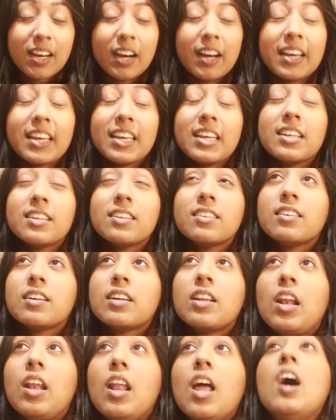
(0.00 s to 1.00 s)
I
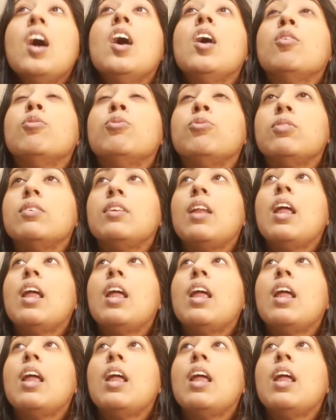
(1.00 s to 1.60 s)
love